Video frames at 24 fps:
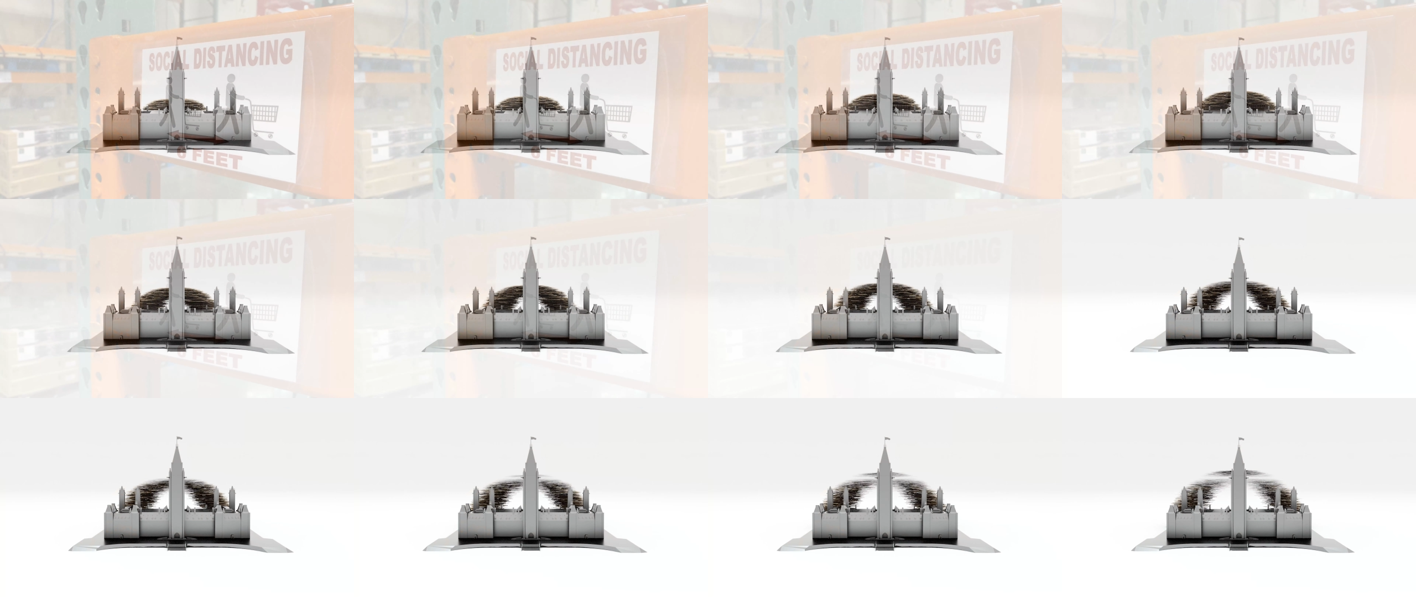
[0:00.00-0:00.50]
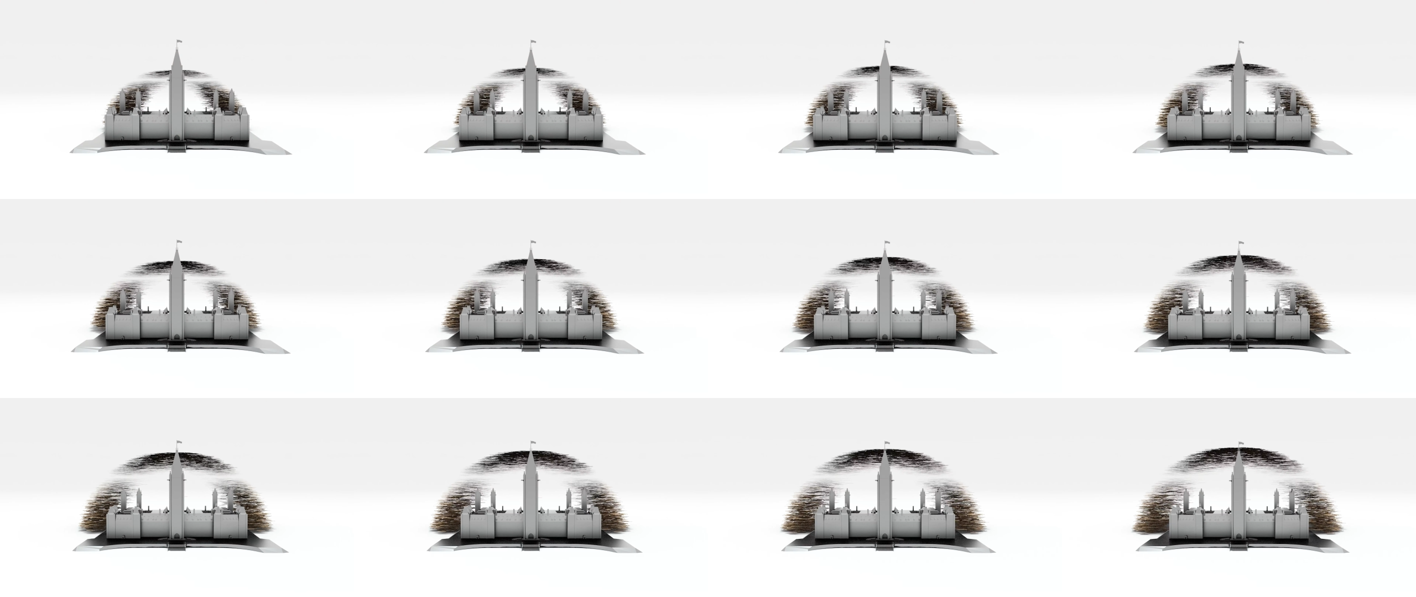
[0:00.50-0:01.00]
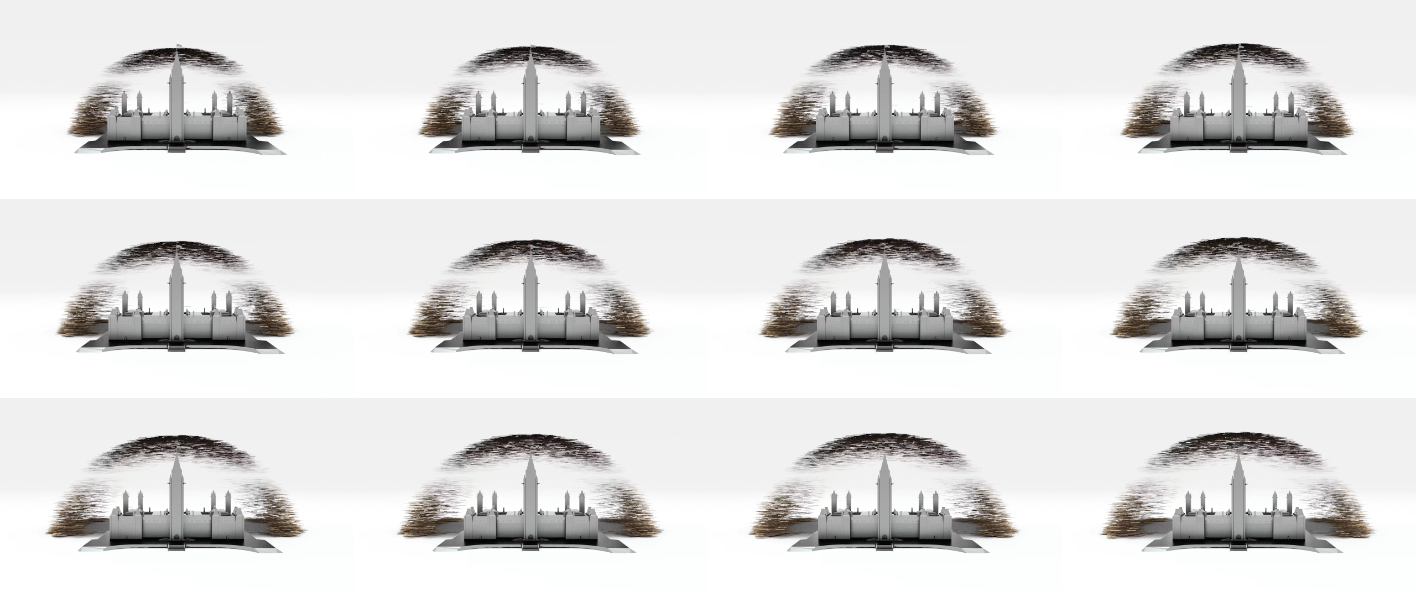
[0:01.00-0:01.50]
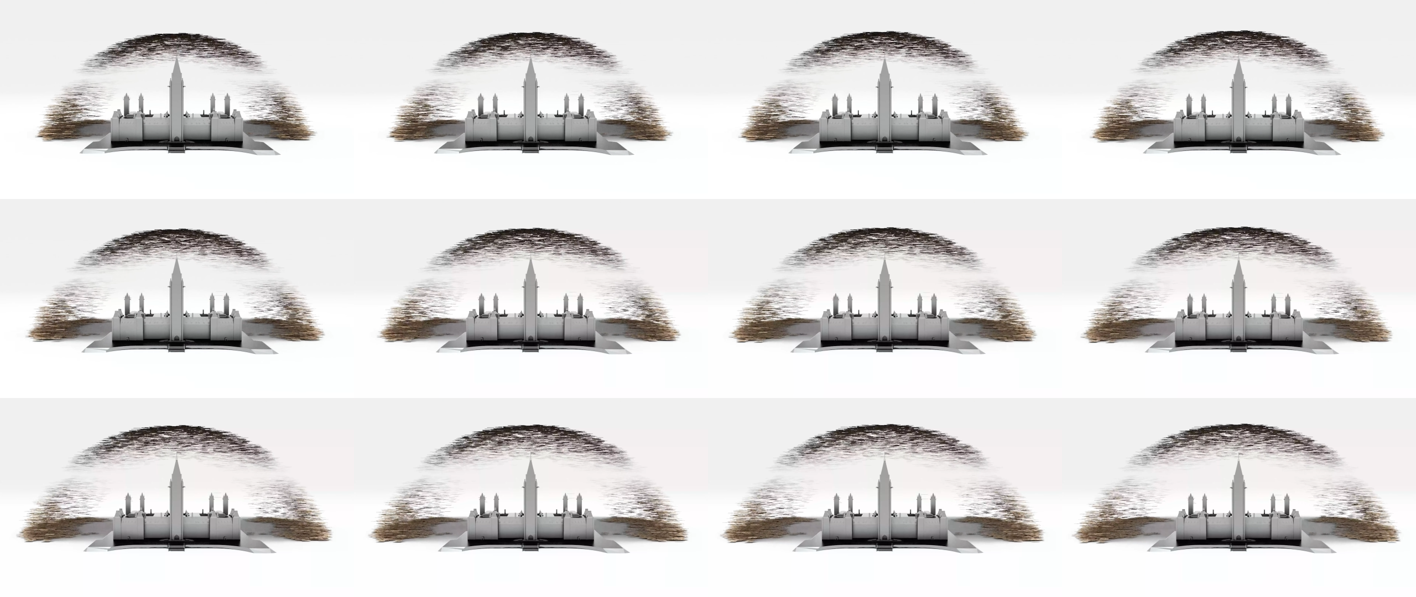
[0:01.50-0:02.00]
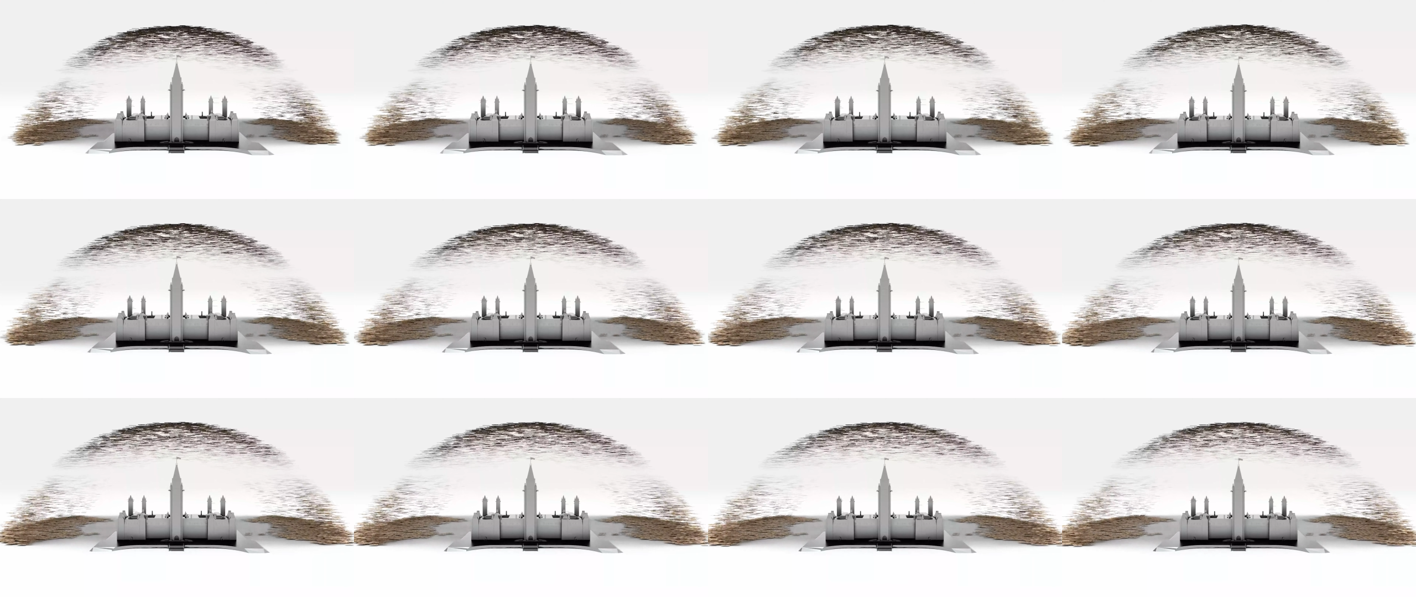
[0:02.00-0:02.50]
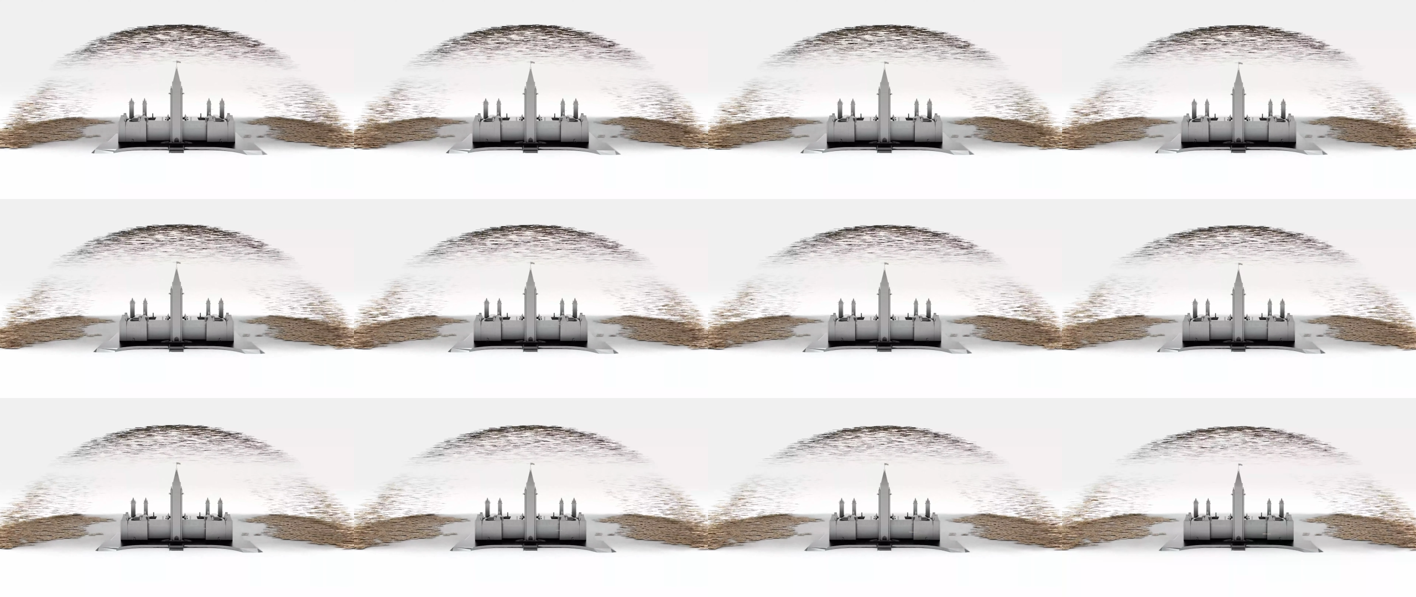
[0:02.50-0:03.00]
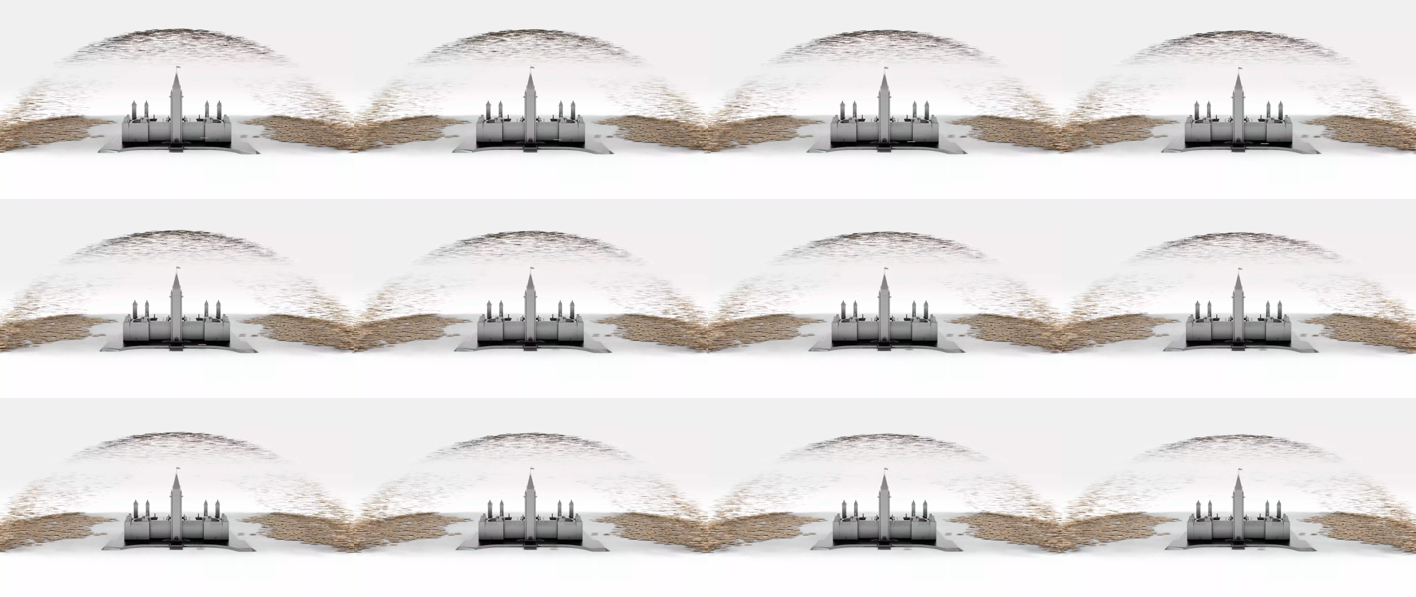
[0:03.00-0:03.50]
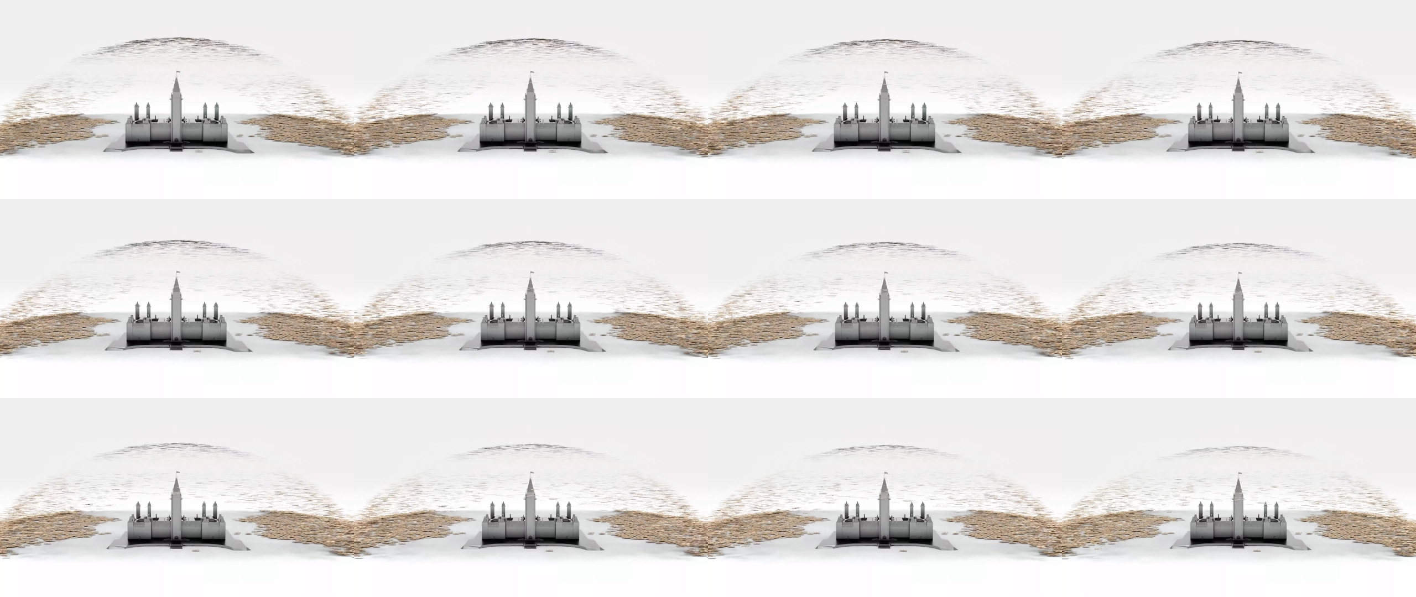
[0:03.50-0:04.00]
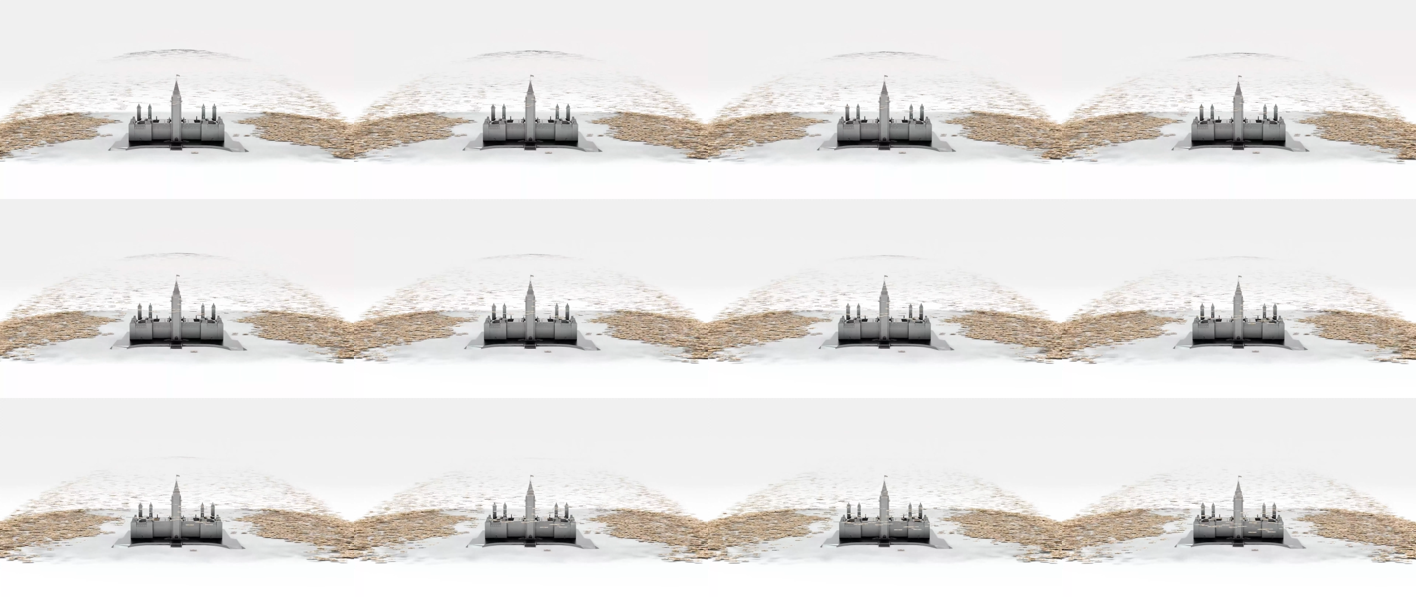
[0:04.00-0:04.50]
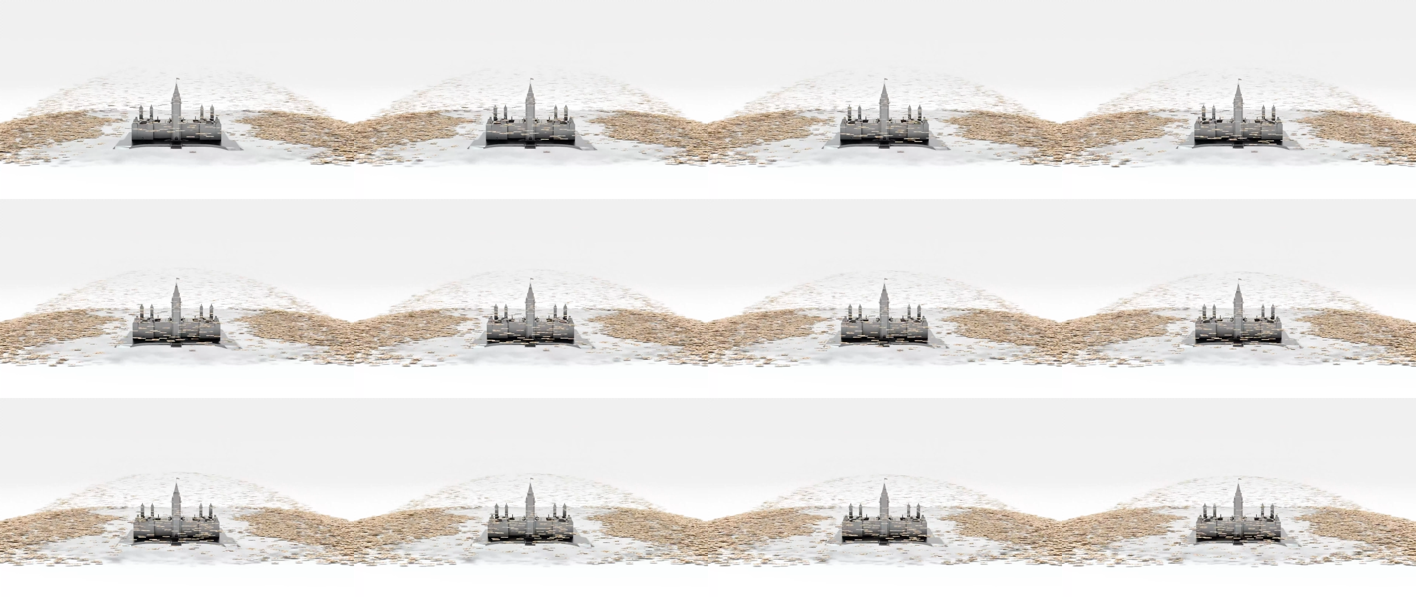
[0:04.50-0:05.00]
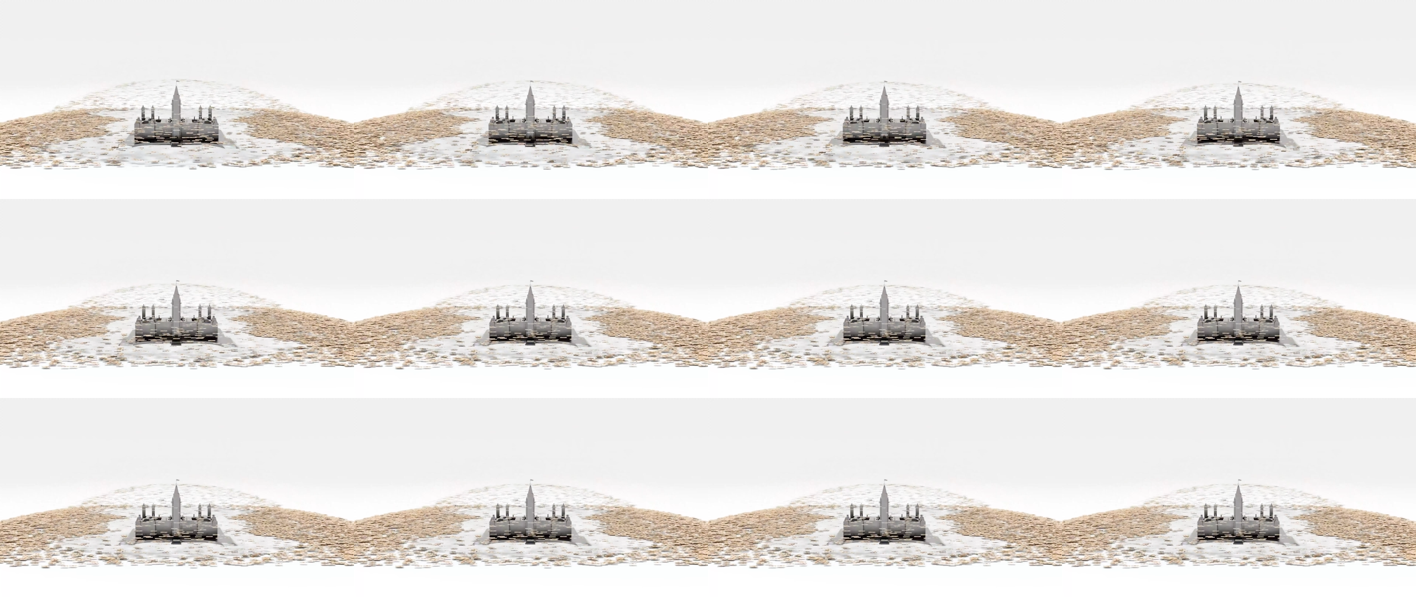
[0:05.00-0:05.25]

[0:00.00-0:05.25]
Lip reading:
No face is visible, so there are no lips to read.